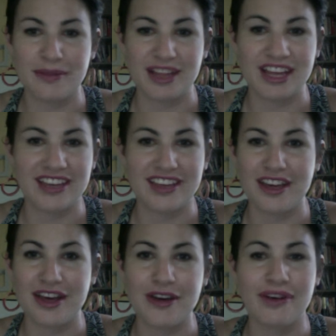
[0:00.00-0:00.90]
I'm like,
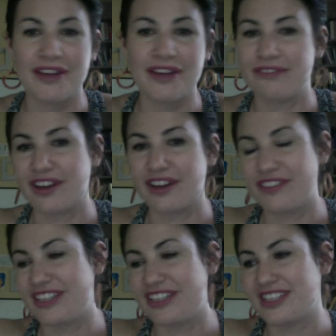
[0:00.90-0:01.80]
oh, I've
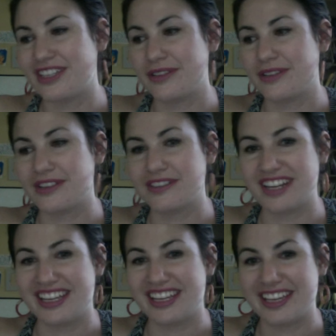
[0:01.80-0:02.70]
already seen you already.